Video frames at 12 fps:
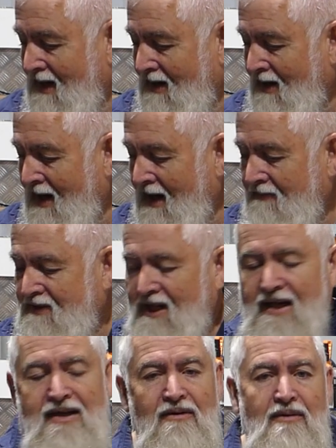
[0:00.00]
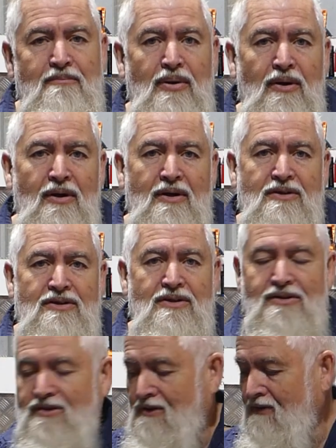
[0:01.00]
I have genuine Perkins
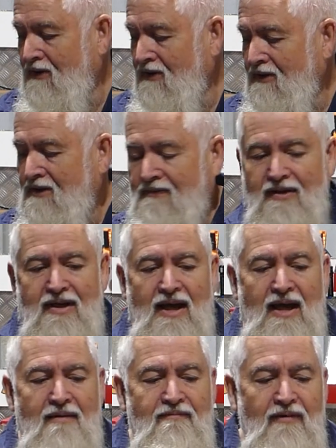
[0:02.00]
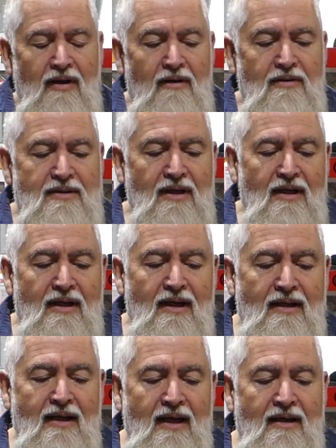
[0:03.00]
screws for the cam followers,
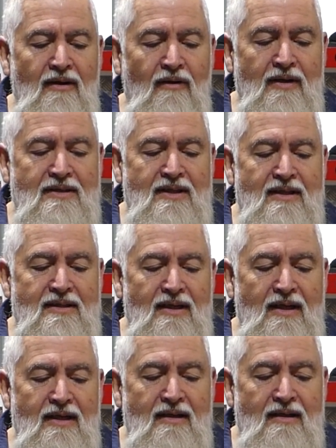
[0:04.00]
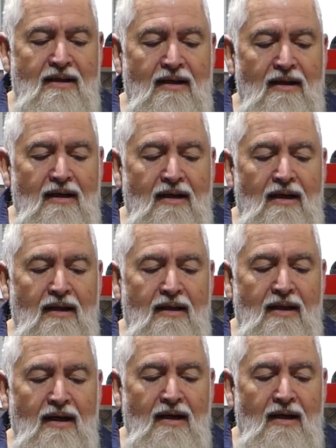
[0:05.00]
and they're 9/16.
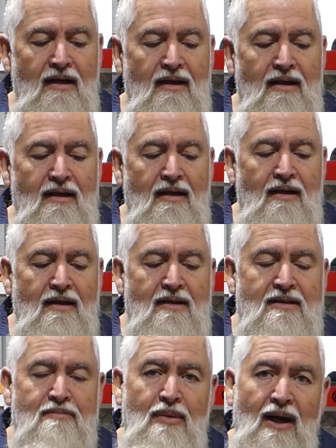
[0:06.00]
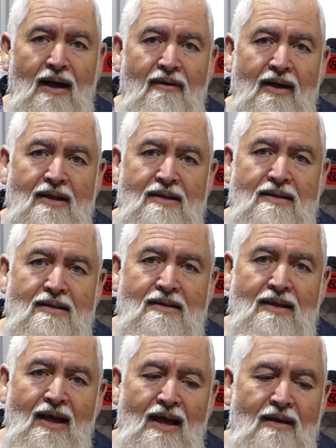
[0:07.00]
The Sparex
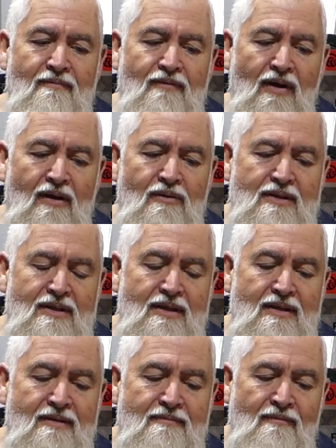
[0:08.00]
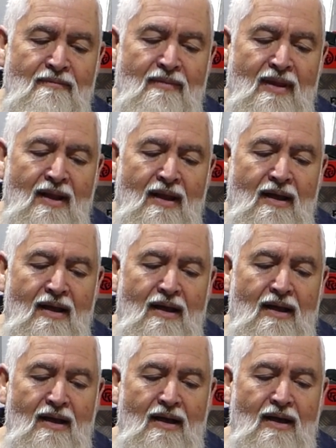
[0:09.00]
cam followers,
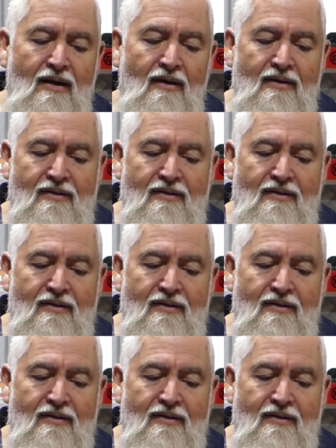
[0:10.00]
I